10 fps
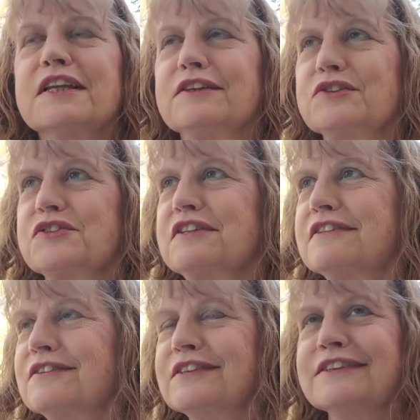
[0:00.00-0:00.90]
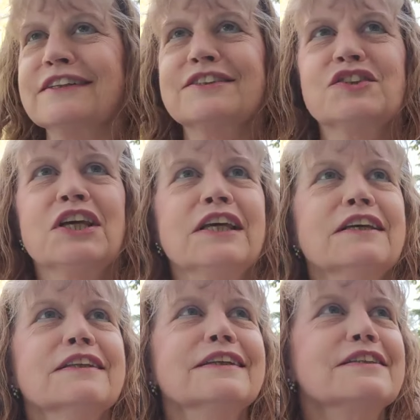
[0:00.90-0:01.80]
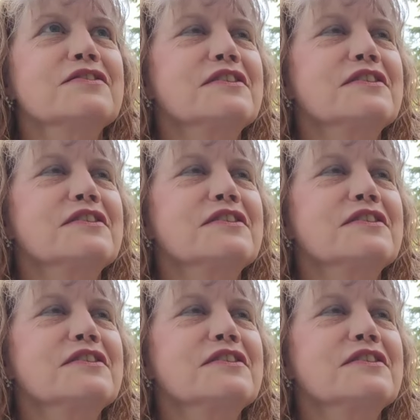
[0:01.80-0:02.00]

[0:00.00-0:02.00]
and there's a tingling